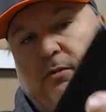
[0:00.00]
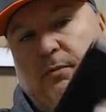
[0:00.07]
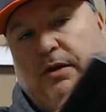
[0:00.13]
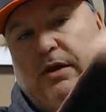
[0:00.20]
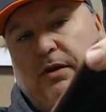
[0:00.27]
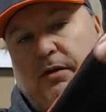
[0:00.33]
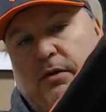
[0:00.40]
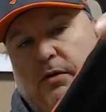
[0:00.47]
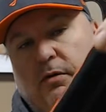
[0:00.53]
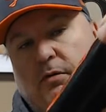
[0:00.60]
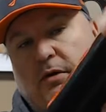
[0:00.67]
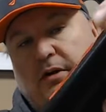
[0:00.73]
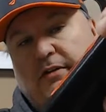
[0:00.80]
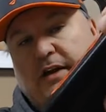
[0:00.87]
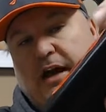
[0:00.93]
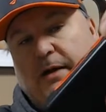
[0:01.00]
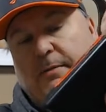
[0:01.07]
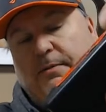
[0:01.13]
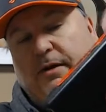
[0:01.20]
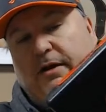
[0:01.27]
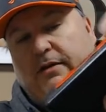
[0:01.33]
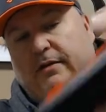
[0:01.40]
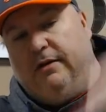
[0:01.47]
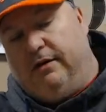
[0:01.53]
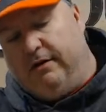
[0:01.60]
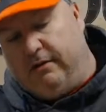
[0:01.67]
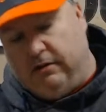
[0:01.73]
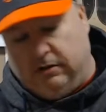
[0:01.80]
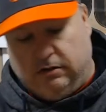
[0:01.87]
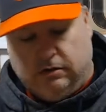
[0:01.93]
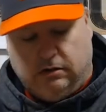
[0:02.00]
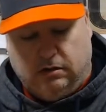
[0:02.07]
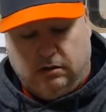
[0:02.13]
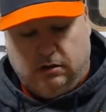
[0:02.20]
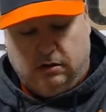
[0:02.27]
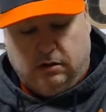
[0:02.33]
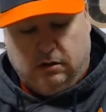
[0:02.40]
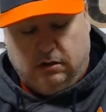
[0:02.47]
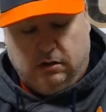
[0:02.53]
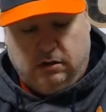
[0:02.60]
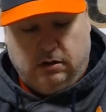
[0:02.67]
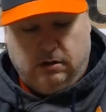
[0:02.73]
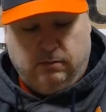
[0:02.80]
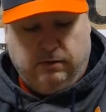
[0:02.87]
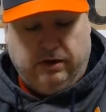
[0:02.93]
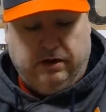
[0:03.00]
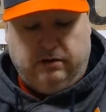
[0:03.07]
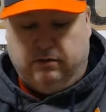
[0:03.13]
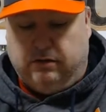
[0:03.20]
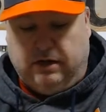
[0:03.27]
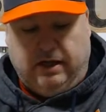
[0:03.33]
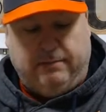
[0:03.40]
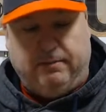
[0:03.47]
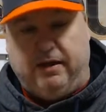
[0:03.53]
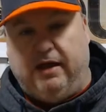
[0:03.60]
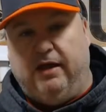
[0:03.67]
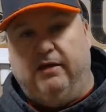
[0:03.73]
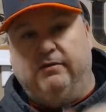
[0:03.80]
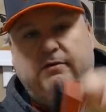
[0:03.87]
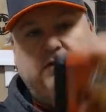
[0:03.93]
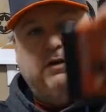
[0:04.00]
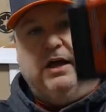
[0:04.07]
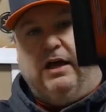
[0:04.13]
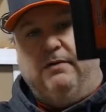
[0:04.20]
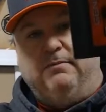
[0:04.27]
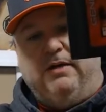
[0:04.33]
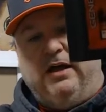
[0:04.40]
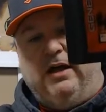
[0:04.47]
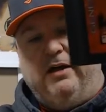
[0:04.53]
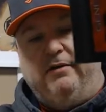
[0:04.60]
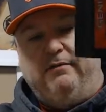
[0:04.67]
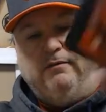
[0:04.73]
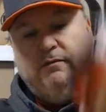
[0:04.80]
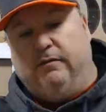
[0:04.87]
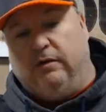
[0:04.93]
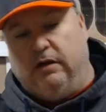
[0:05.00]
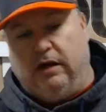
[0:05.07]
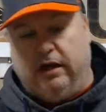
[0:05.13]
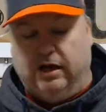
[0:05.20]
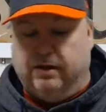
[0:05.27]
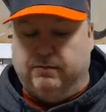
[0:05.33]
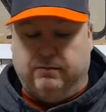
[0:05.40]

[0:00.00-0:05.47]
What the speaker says: bit on the top right there. But not bad. Not bad. And I'm